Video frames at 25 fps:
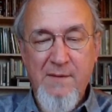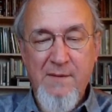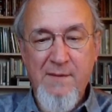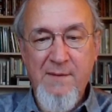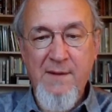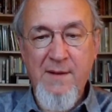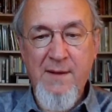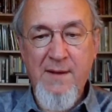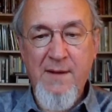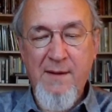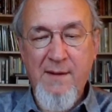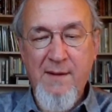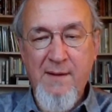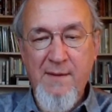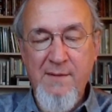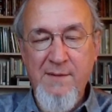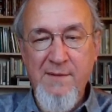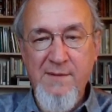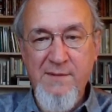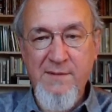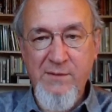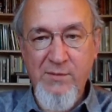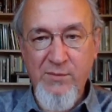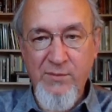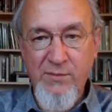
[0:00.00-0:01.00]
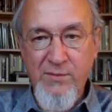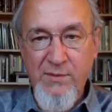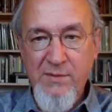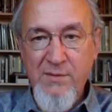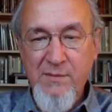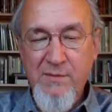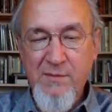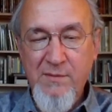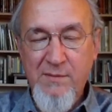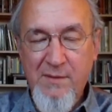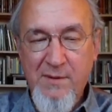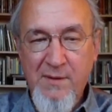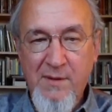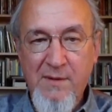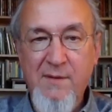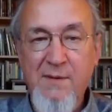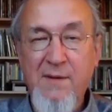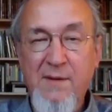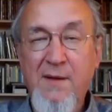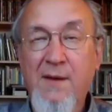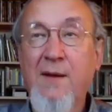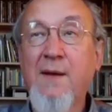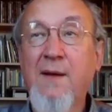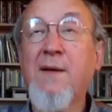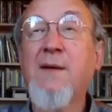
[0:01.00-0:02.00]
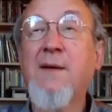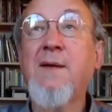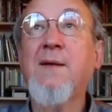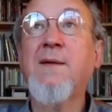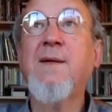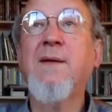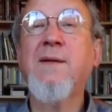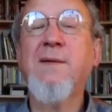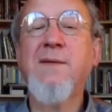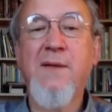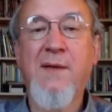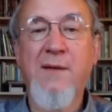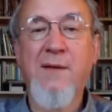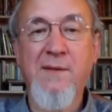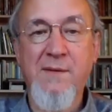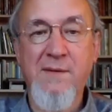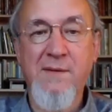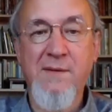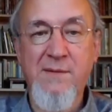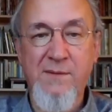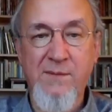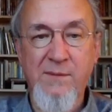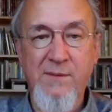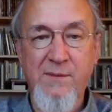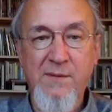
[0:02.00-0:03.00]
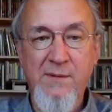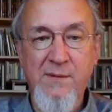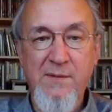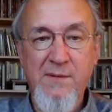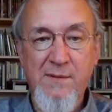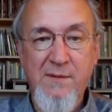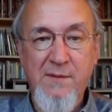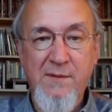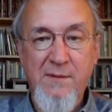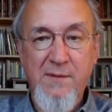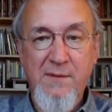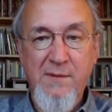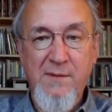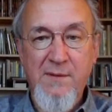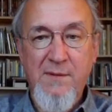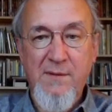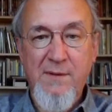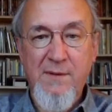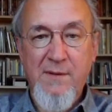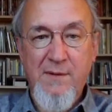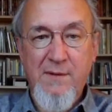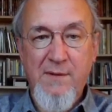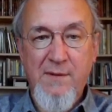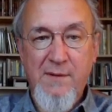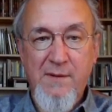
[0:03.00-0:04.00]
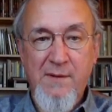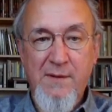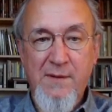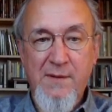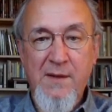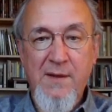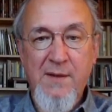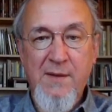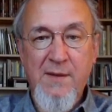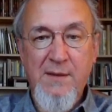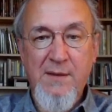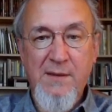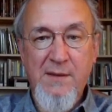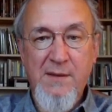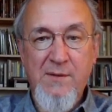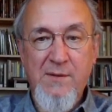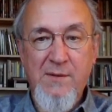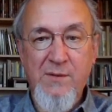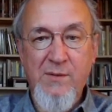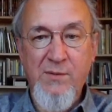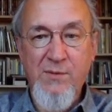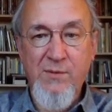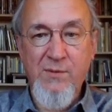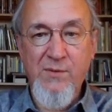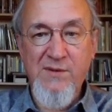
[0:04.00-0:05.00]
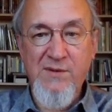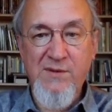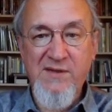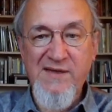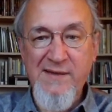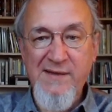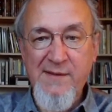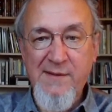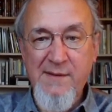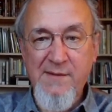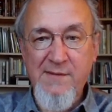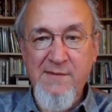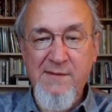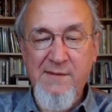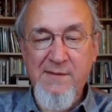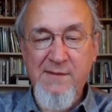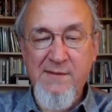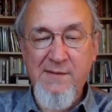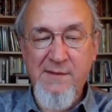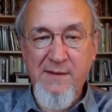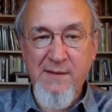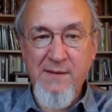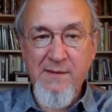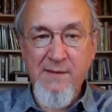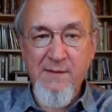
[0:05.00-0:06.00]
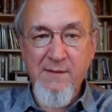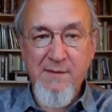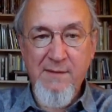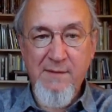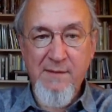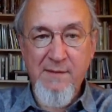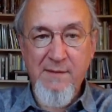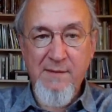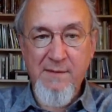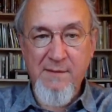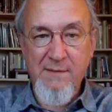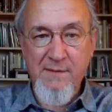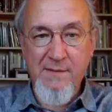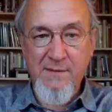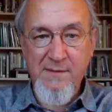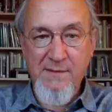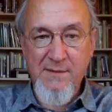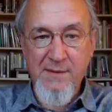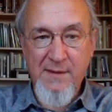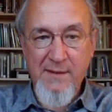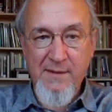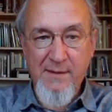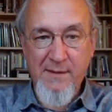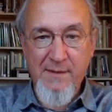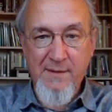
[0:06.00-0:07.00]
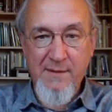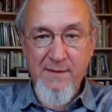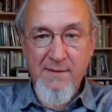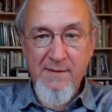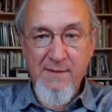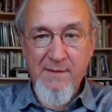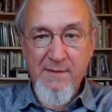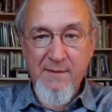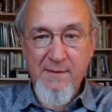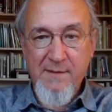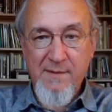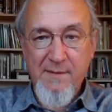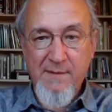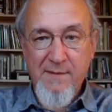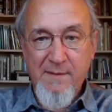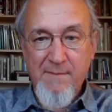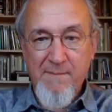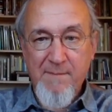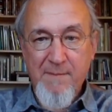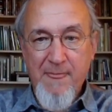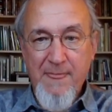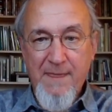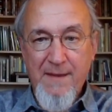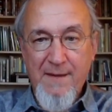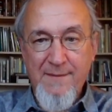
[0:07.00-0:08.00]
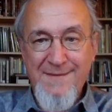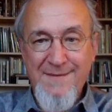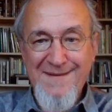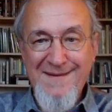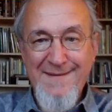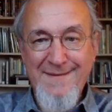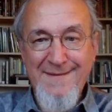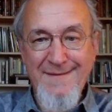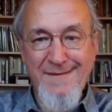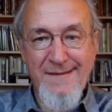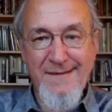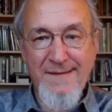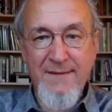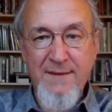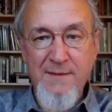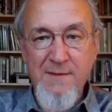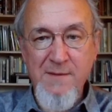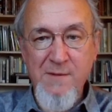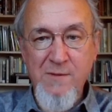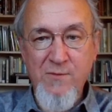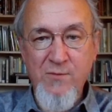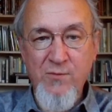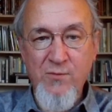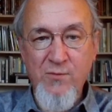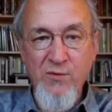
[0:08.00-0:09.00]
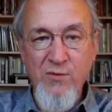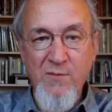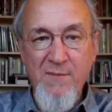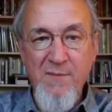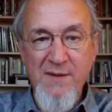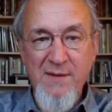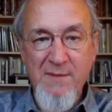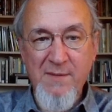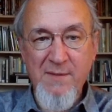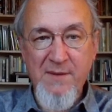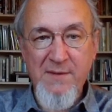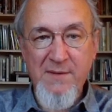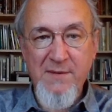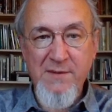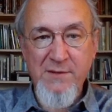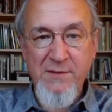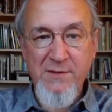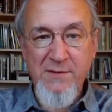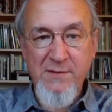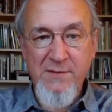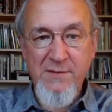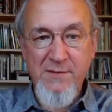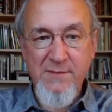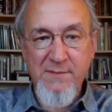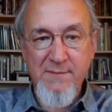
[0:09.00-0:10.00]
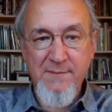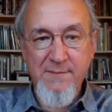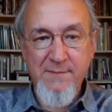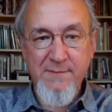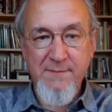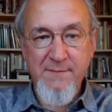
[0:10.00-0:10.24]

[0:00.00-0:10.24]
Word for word: They understood, and their leaders understood, that uh, to do serious thing in this area, they needed good mathematicians.